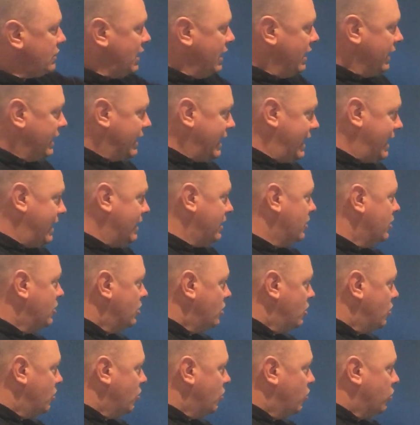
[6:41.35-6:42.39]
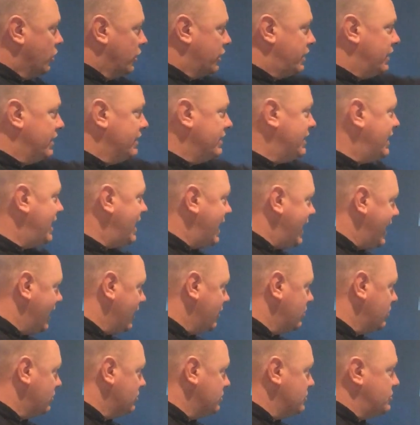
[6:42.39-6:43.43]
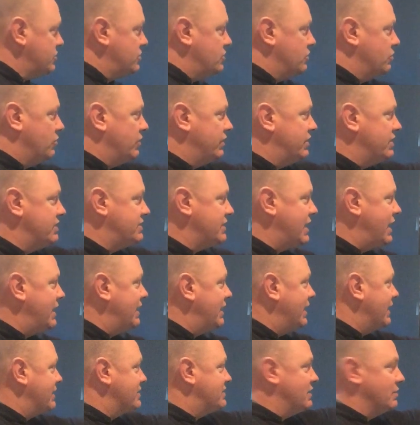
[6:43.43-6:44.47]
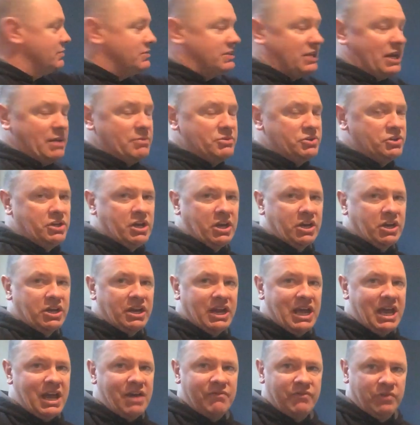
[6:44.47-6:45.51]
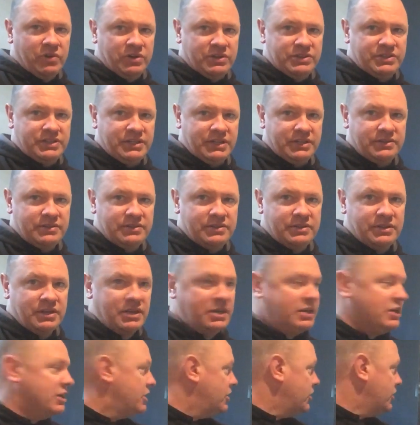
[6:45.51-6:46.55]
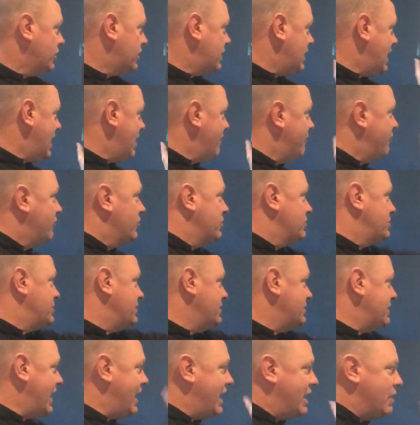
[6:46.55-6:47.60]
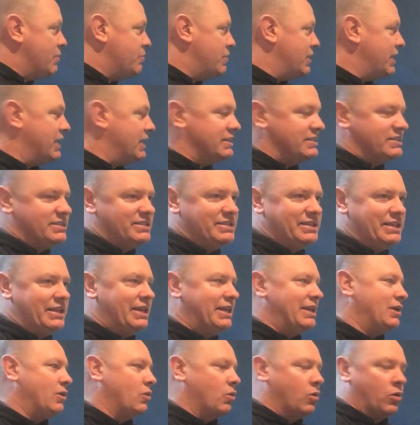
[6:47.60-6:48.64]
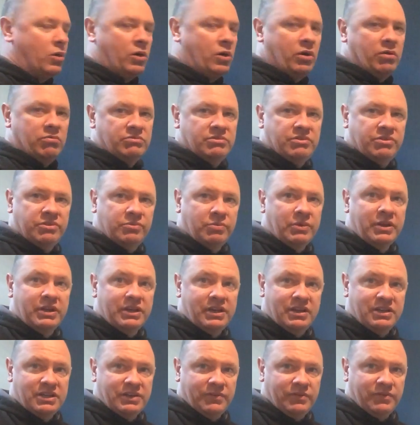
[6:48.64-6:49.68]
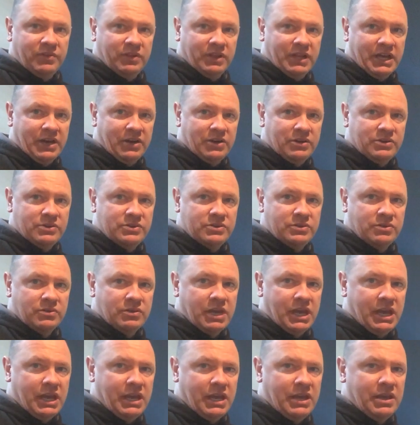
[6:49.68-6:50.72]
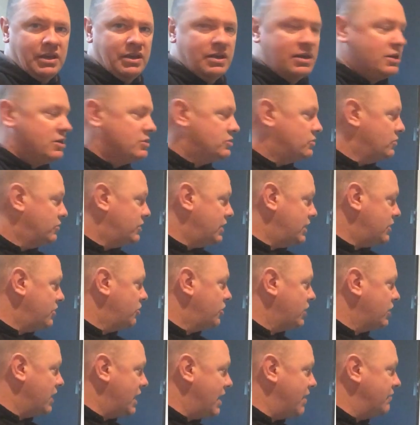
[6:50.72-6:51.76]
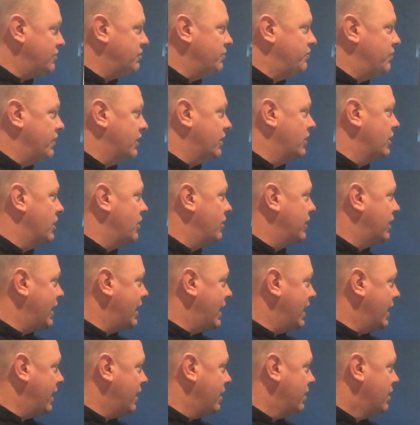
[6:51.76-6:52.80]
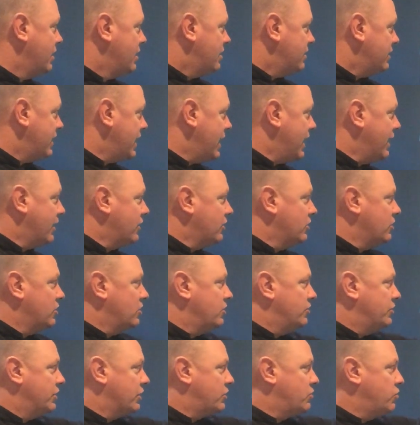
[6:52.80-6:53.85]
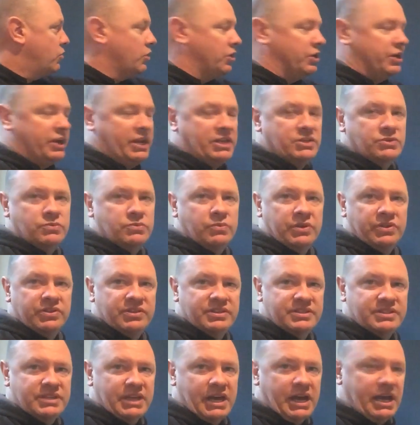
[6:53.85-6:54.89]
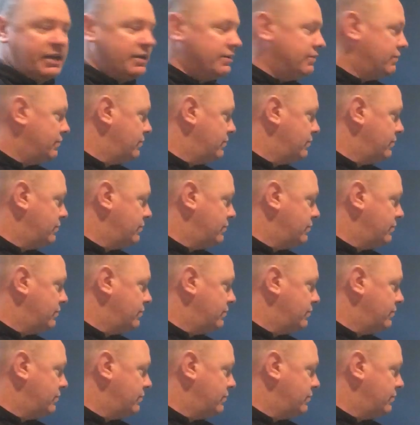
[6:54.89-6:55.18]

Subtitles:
Again, working the angles with the side length. Sometimes you're not going to have vertices. You're not going to have vertices A, B, and C, or 3 different letters. Okay? So then you're going to have to figure out, again, the angle that coordinates with the side.